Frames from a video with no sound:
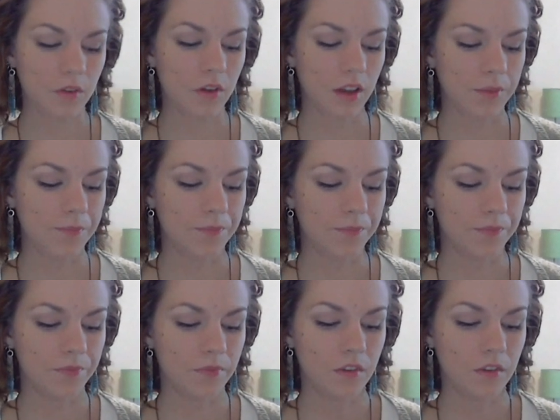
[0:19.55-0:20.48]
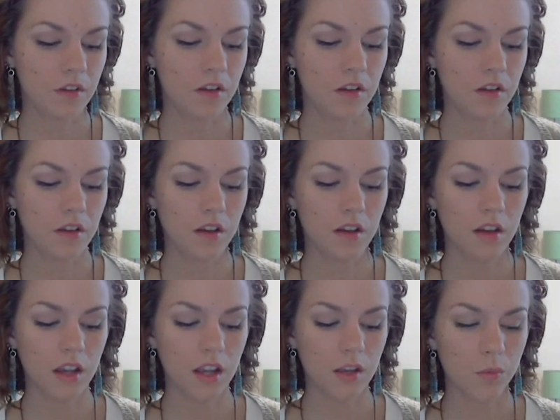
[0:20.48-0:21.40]
Okay.
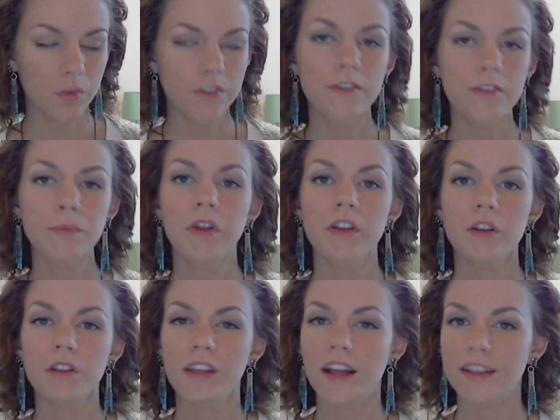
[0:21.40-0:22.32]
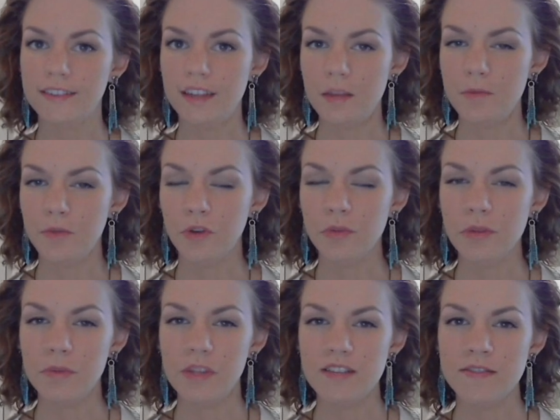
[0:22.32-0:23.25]
And would you spell your last name for me,
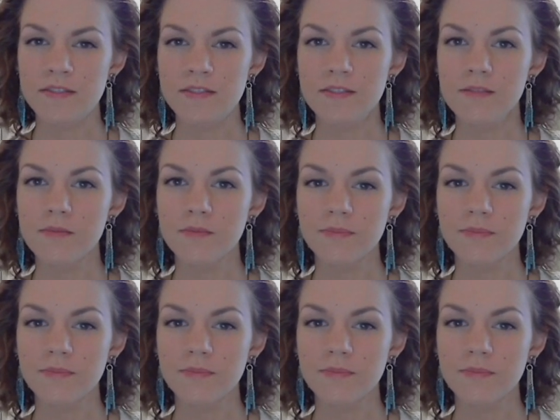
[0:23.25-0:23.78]
please?